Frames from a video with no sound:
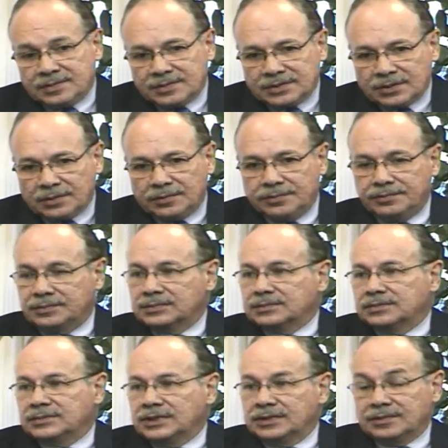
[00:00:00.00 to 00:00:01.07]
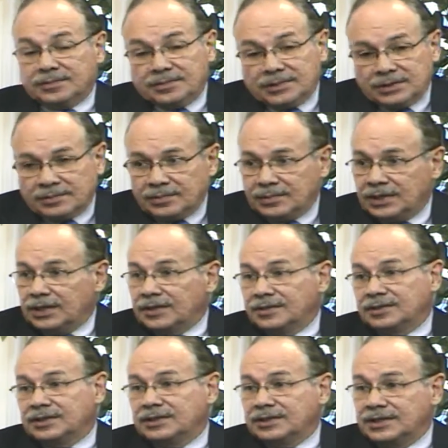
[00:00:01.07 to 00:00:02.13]
So uh, you know.
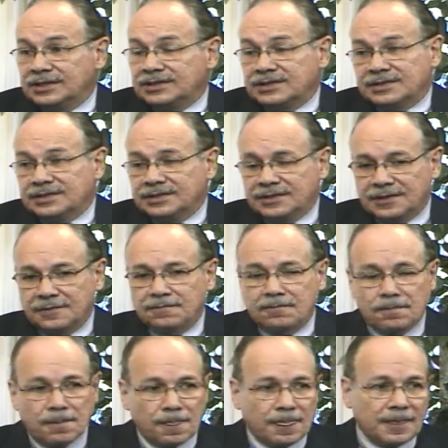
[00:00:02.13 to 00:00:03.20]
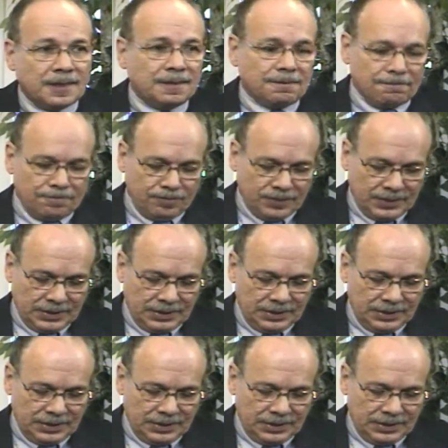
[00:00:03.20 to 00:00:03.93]
But well, the council has a public